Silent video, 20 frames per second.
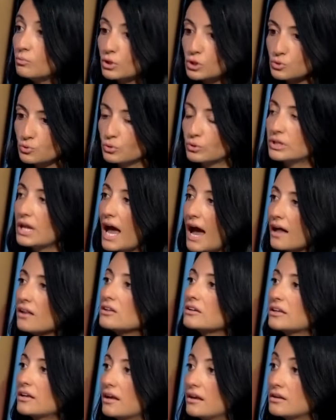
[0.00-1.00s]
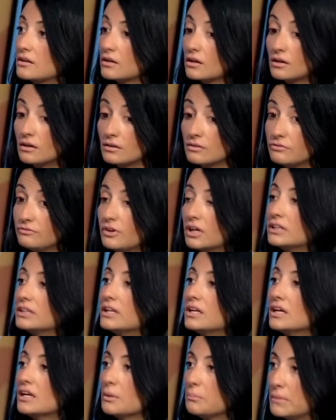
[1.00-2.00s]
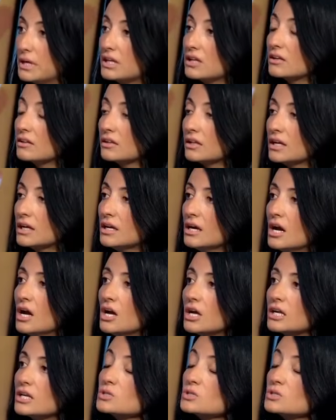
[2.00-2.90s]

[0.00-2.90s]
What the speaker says: which would allocate funding immediately.